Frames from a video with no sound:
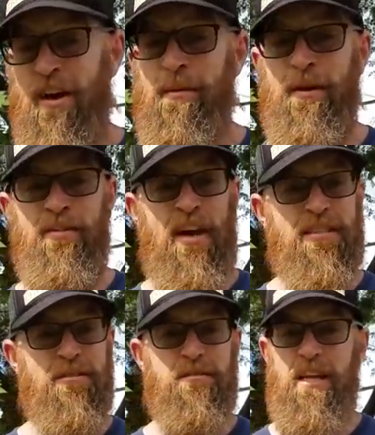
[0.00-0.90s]
I mean,
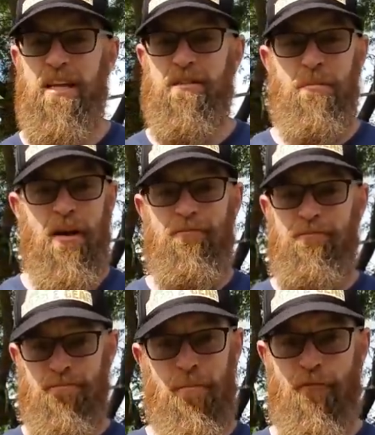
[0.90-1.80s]
that's my
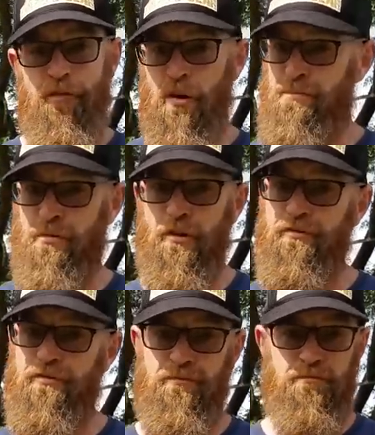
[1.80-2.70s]

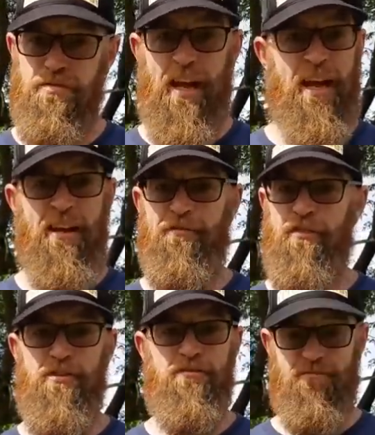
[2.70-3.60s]
foot-proof plan
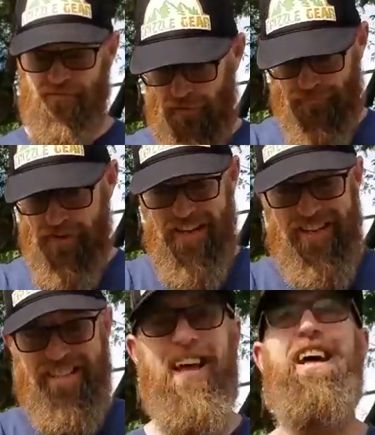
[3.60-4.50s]
for
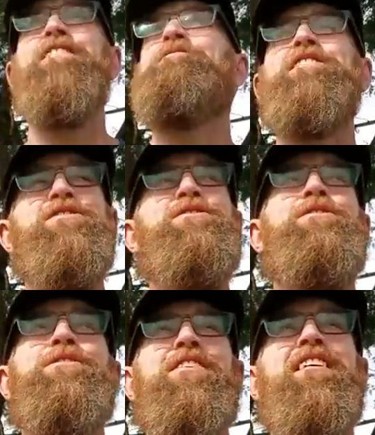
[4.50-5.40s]
feet. That makes no
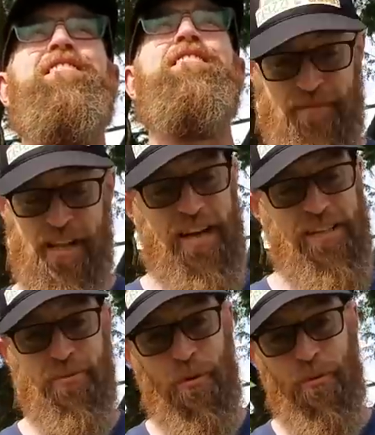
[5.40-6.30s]
sense. Yeah,
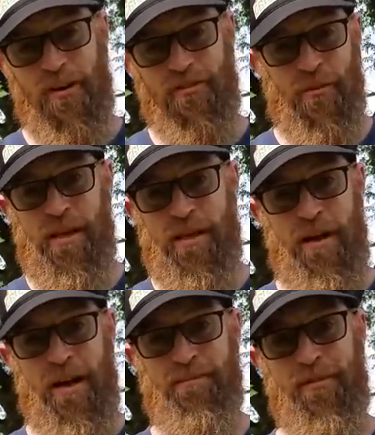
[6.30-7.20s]
it's what works for me,
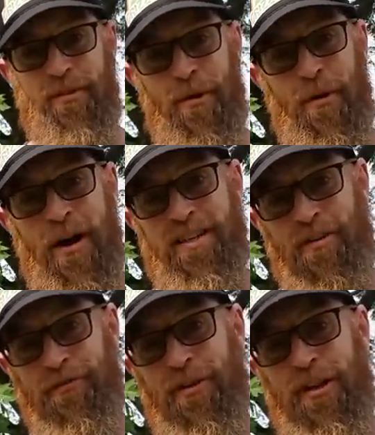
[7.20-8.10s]
man. So I
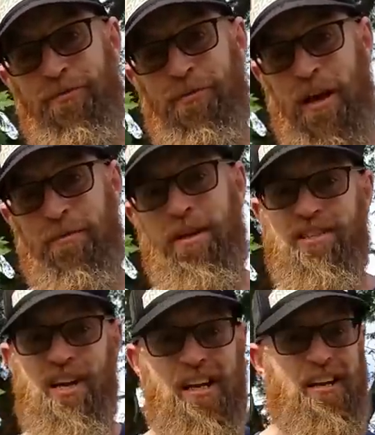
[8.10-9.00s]
definitely recommend
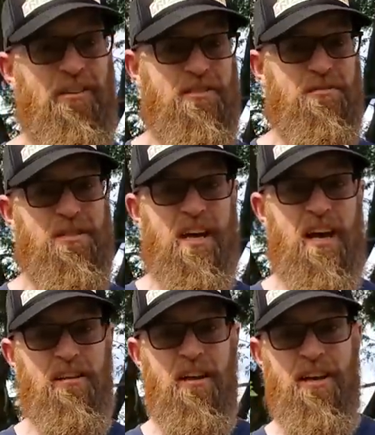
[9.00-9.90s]
checking out some
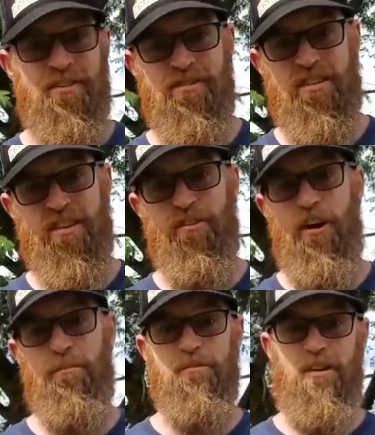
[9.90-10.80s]
sock liners. It'll
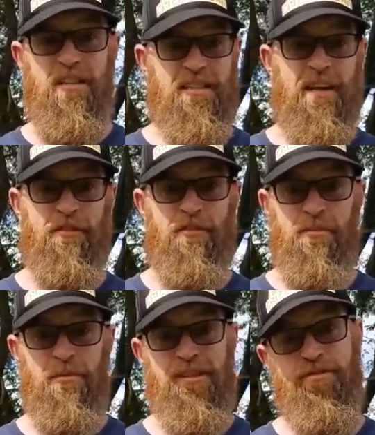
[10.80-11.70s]
help cut down on the
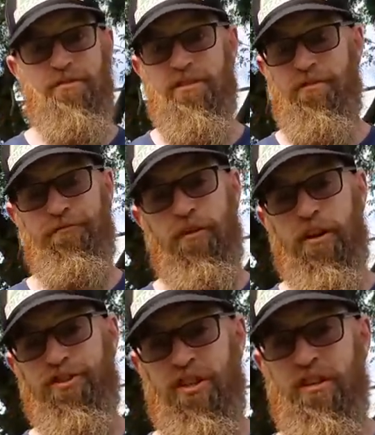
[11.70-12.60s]
blisters and the
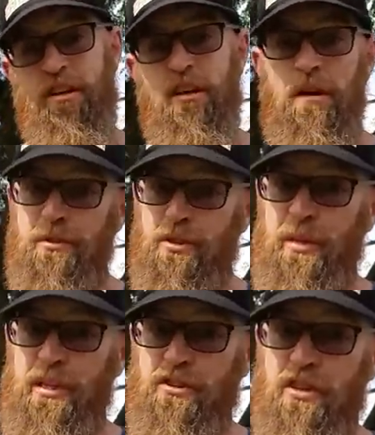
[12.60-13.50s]
friction
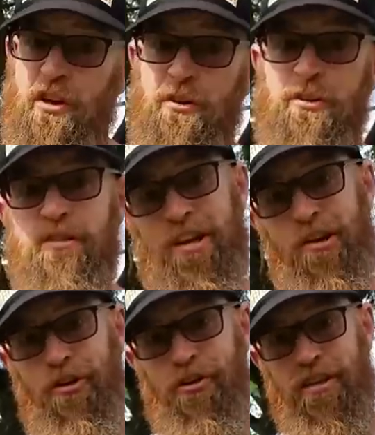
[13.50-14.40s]
between your toes and
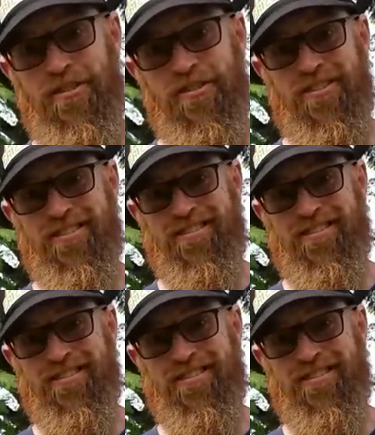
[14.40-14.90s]
on your heels.